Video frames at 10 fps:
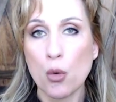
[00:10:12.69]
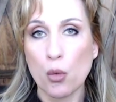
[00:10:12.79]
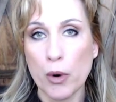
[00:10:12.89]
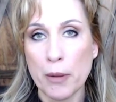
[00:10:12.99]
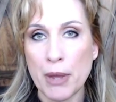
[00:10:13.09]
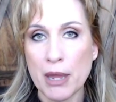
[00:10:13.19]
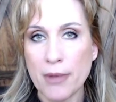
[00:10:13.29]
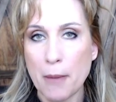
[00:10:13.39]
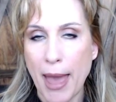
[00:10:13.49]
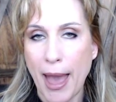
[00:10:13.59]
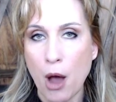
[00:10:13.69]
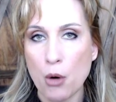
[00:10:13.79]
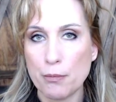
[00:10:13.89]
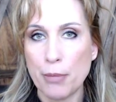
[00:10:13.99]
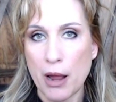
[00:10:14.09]
ripping them
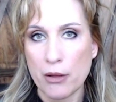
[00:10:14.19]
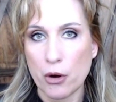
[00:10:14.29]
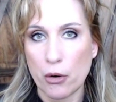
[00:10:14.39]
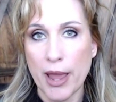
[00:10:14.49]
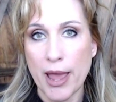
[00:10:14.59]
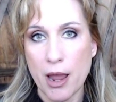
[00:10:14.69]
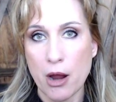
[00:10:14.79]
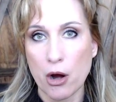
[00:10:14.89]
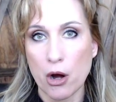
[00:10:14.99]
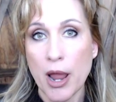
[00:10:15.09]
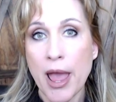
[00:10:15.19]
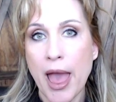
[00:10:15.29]
out by their hair,